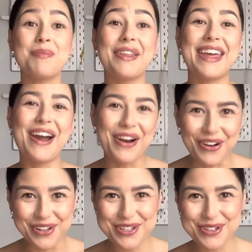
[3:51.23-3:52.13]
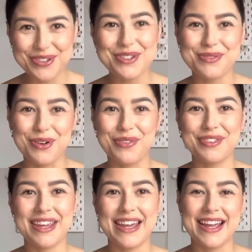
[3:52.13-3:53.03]
But they are also
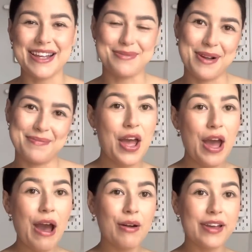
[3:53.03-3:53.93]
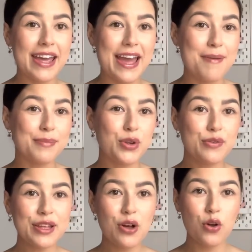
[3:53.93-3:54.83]
Swarovski as well. Okay,
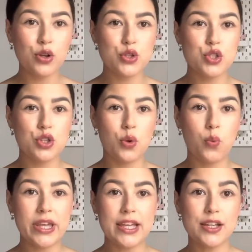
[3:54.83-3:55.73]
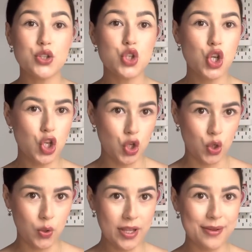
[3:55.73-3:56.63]
moving on to week
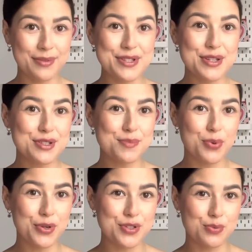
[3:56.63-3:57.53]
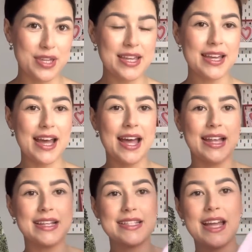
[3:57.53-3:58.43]
two. It was sports week
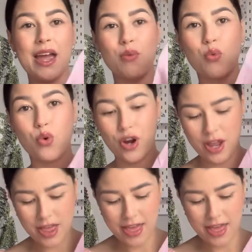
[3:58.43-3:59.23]
and I wore